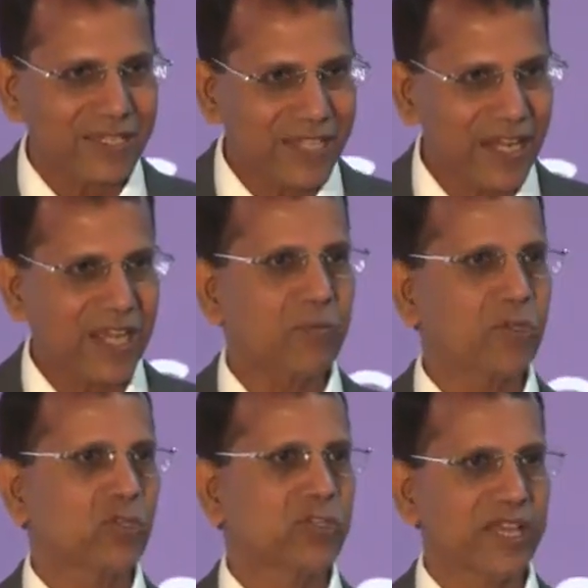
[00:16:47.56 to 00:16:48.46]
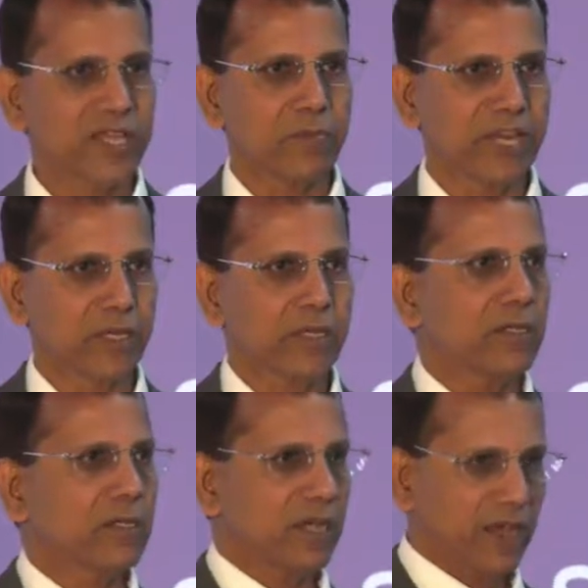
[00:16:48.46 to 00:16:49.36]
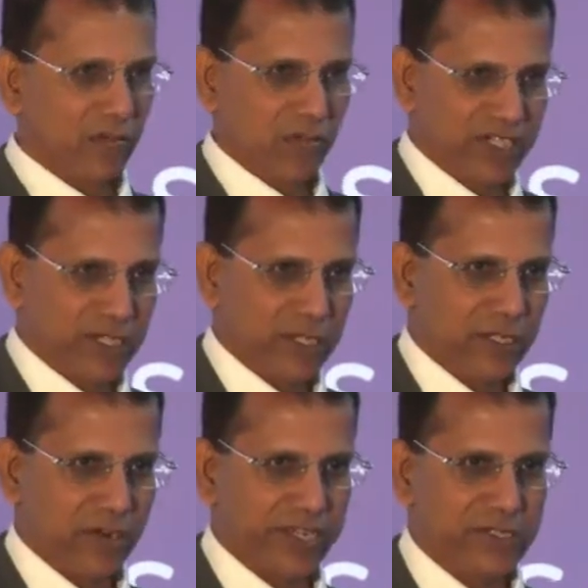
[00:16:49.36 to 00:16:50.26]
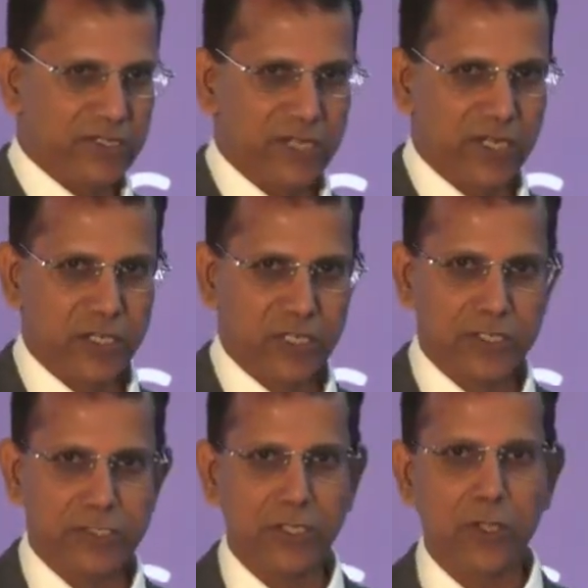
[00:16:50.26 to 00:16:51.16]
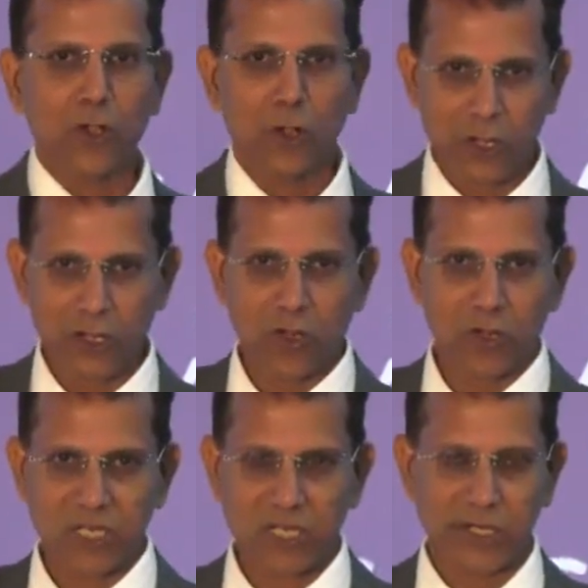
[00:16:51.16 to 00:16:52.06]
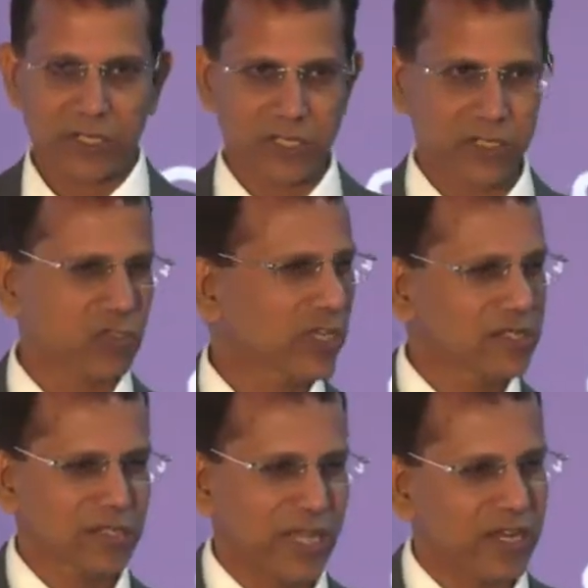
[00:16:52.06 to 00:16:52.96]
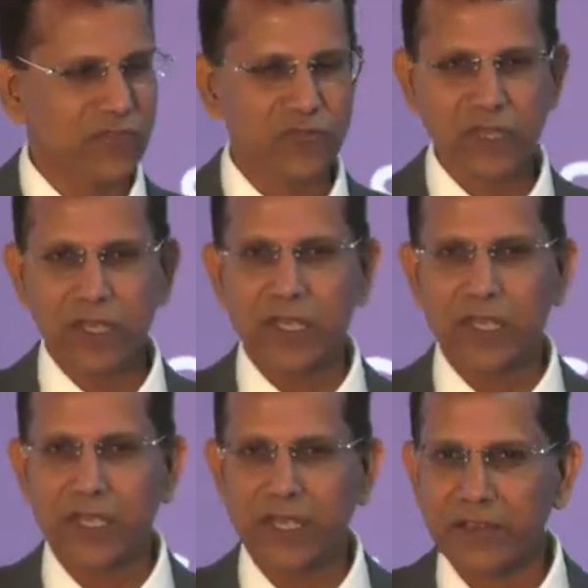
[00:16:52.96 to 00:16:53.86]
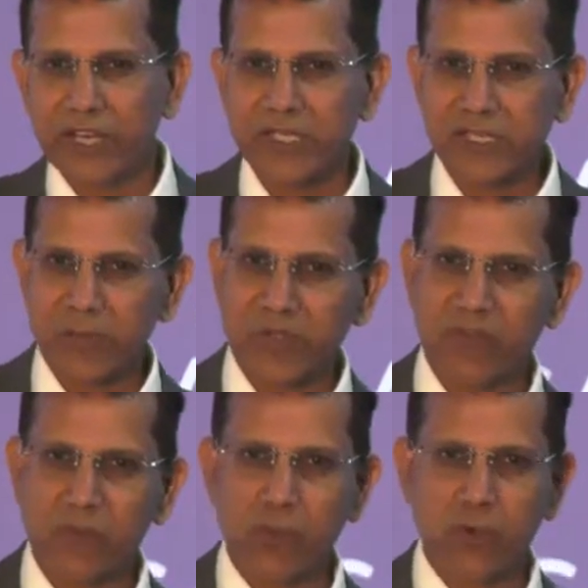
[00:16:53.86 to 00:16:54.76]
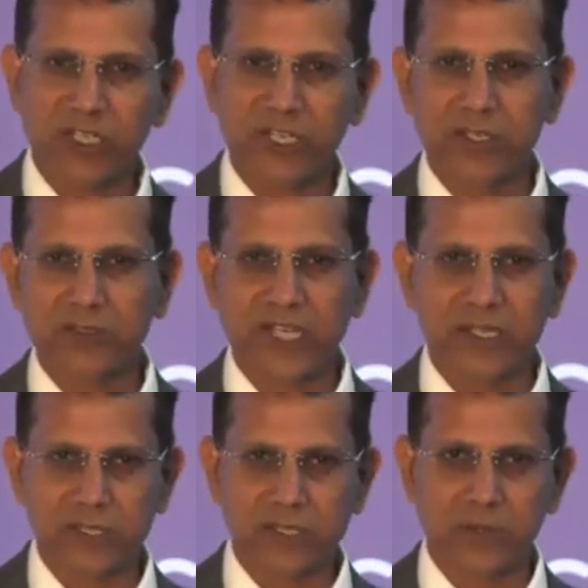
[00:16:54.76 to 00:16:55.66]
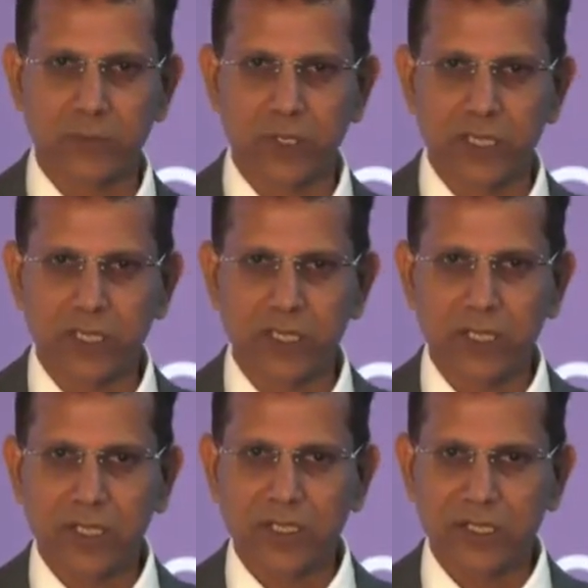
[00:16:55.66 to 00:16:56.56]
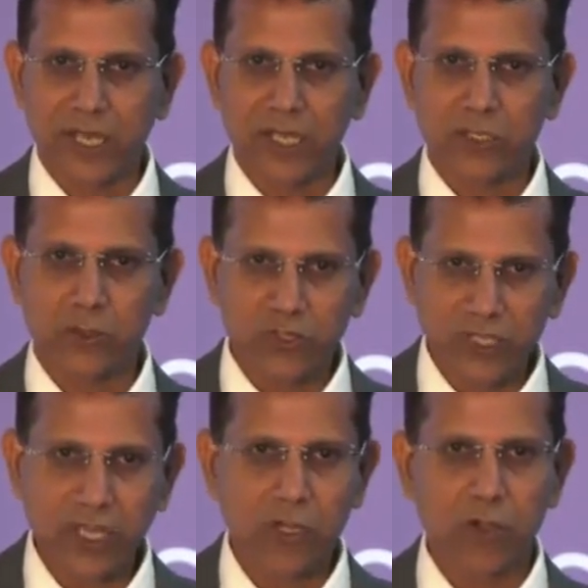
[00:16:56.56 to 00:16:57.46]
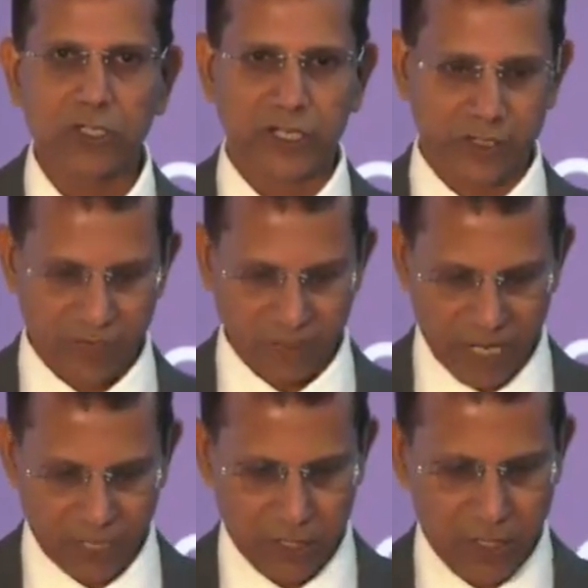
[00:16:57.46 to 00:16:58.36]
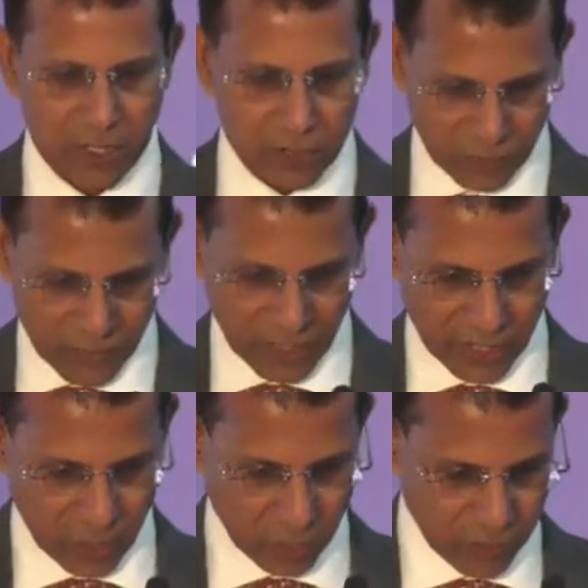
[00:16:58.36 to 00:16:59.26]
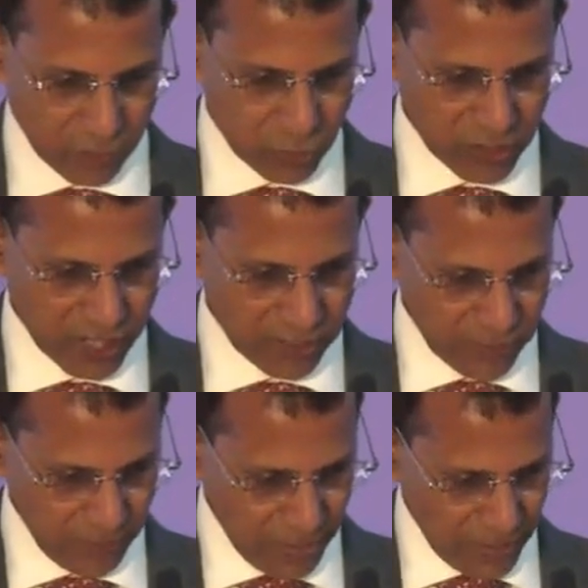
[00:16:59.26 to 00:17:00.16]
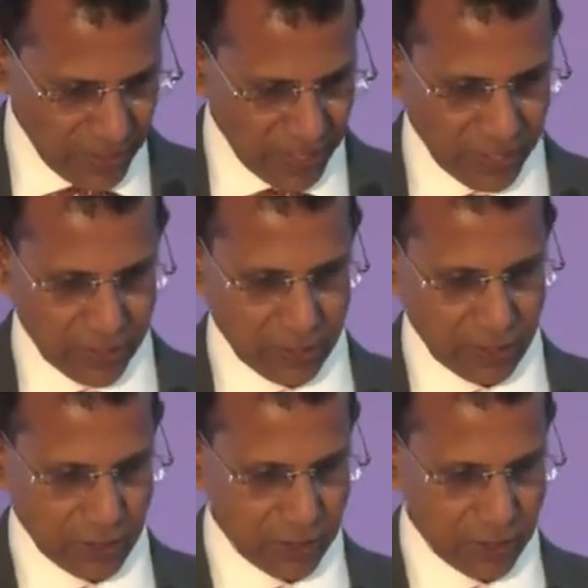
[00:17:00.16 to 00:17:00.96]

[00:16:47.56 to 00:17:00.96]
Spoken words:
able to think better, whether in crisis conditions or in normal conditions. So there is enough evidence coming from cognitive sciences community that you think cognitively better. So we really contribute that. And